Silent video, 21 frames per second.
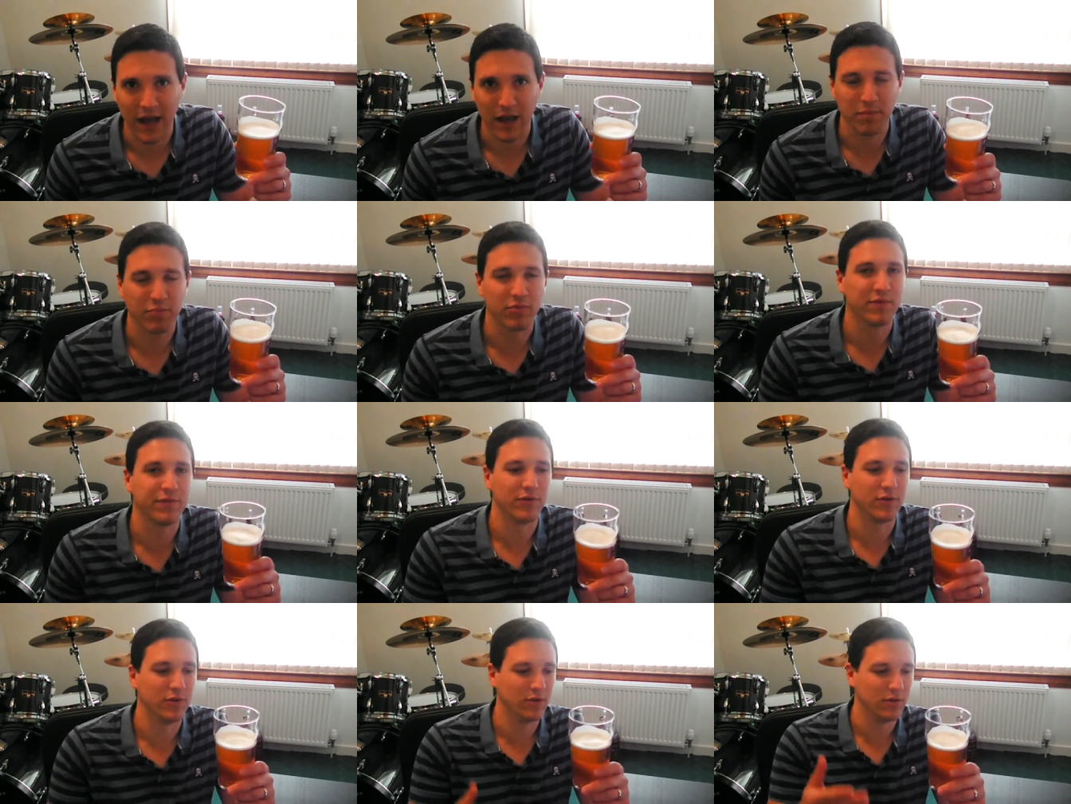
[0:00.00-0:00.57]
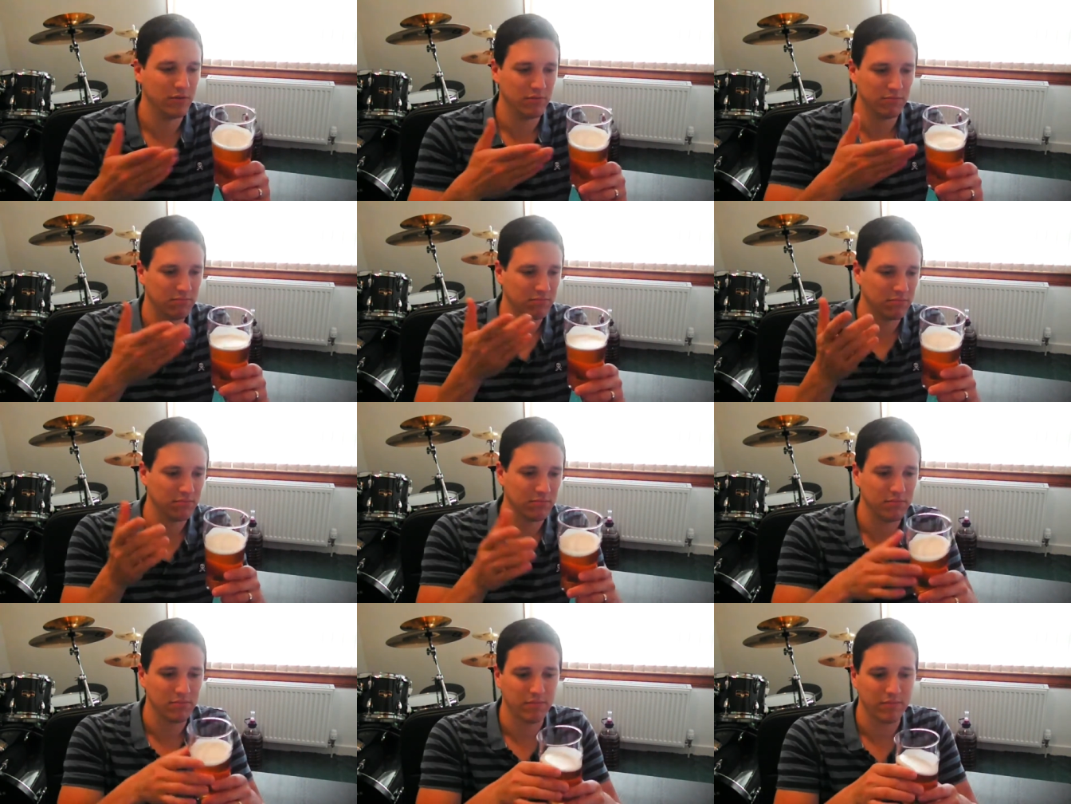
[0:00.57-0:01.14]
I prefer
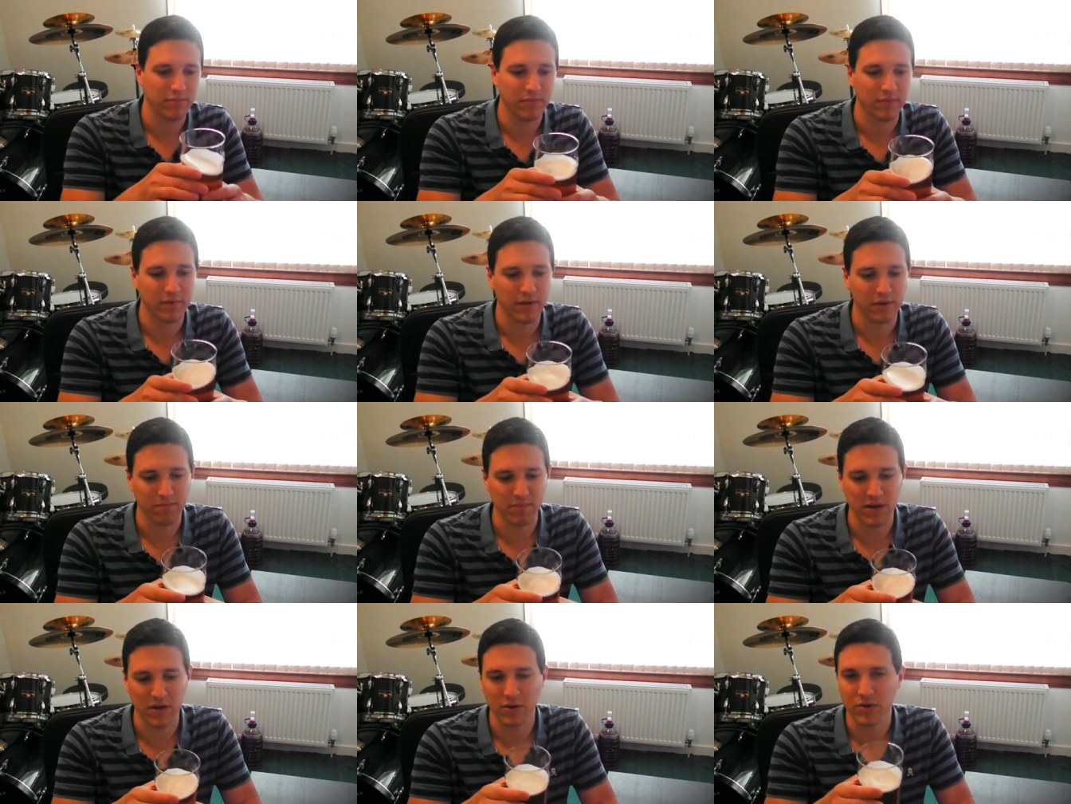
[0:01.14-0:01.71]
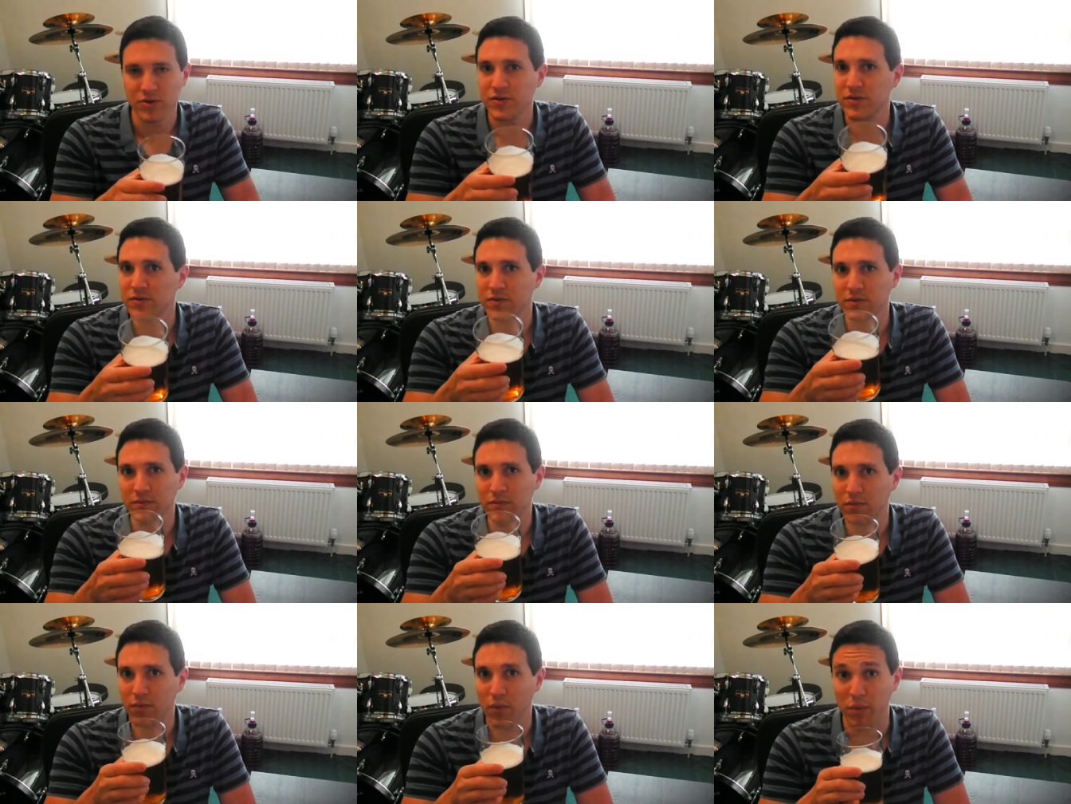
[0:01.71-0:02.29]

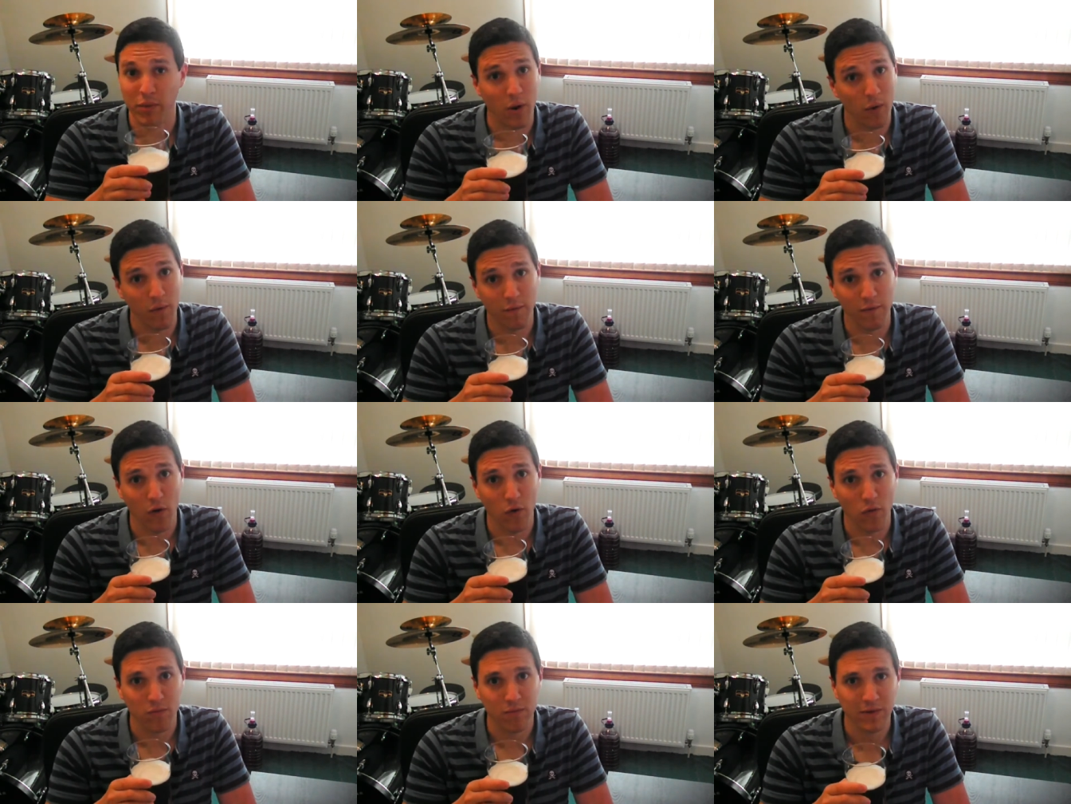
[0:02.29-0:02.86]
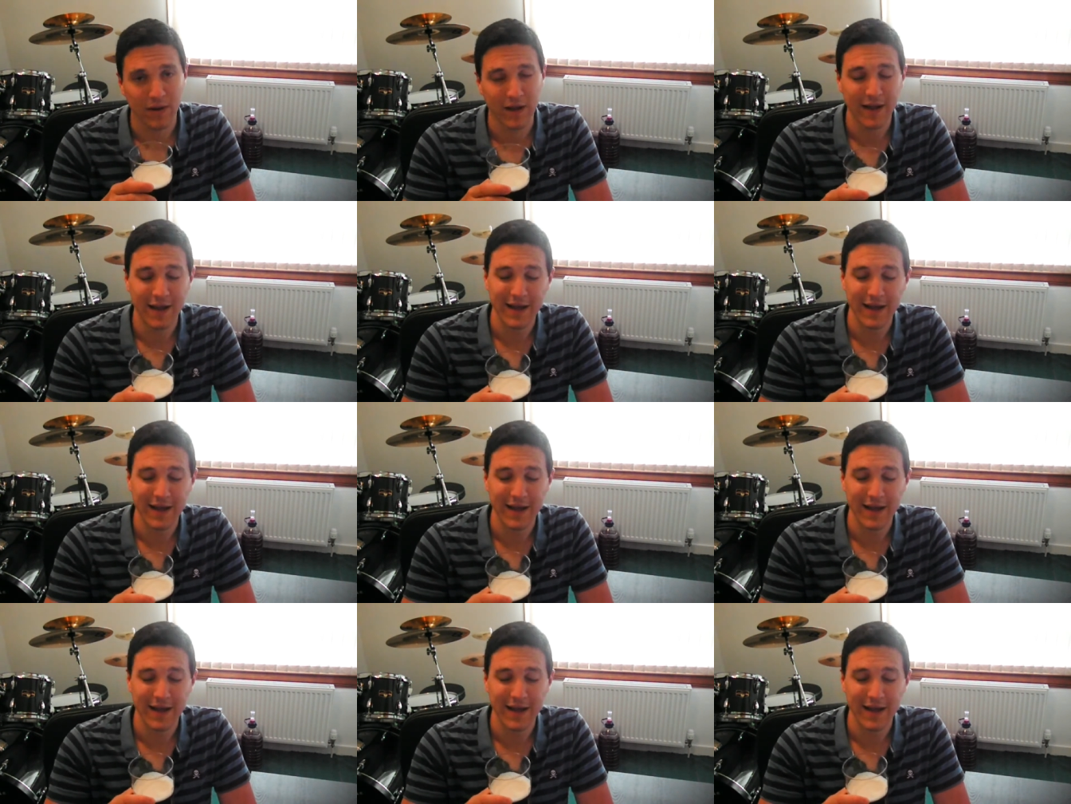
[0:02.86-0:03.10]
beers with no foam.